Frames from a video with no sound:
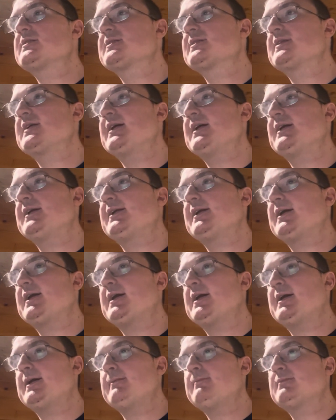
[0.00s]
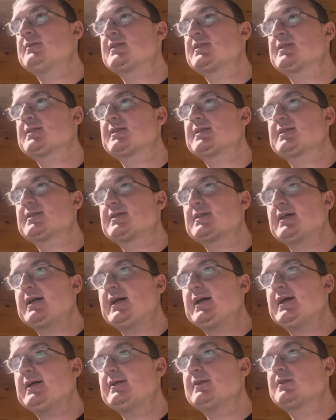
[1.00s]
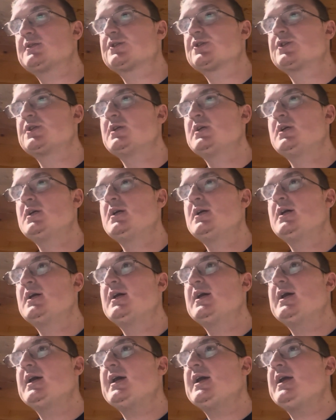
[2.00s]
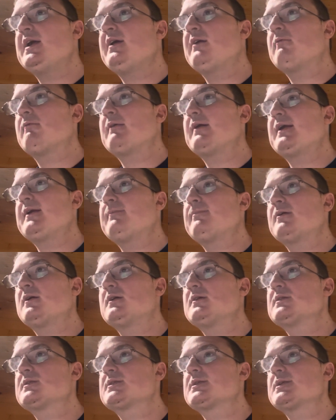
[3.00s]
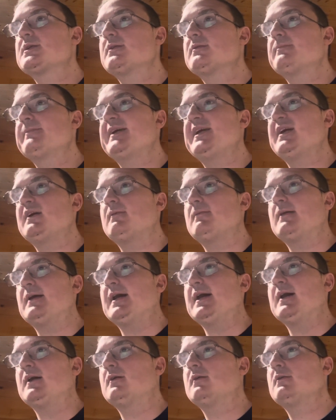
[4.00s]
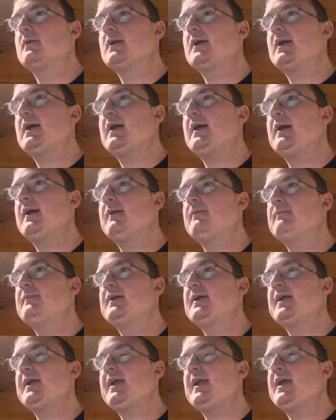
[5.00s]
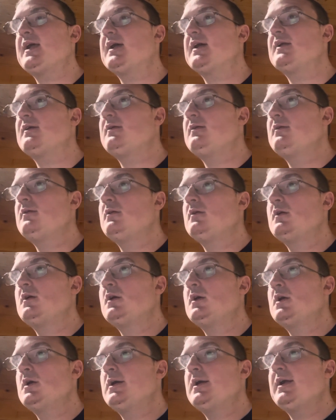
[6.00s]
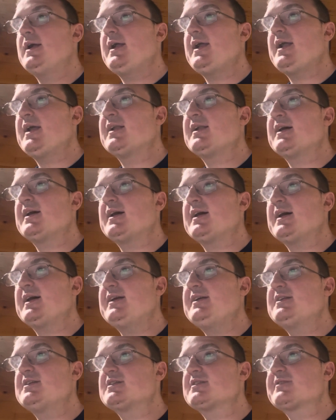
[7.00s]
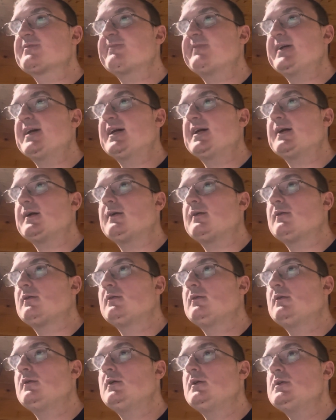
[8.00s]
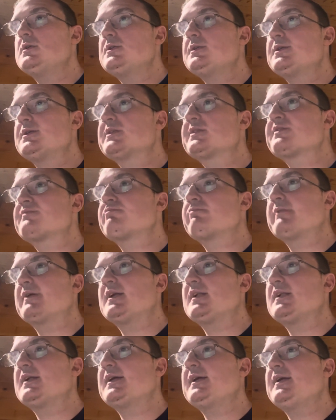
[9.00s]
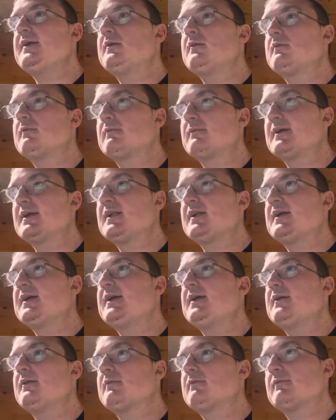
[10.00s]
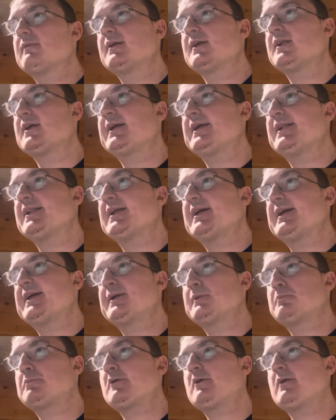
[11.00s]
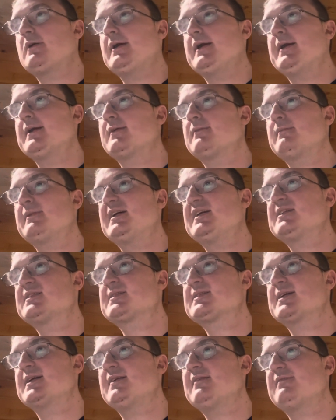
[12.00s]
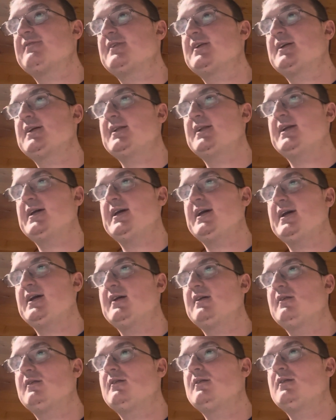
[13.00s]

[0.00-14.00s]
that I'm such a great person to be around. And I just feel just really, really, really like proud of myself on that.